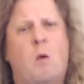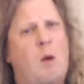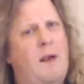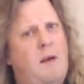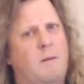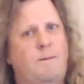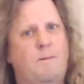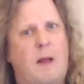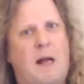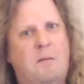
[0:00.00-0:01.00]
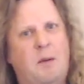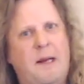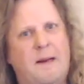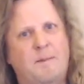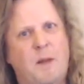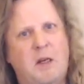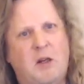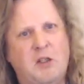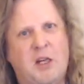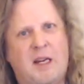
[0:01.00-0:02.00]
right here how to play it, and you
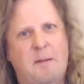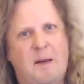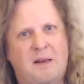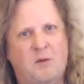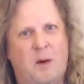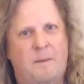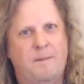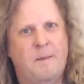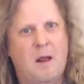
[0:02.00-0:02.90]
can check him out as well.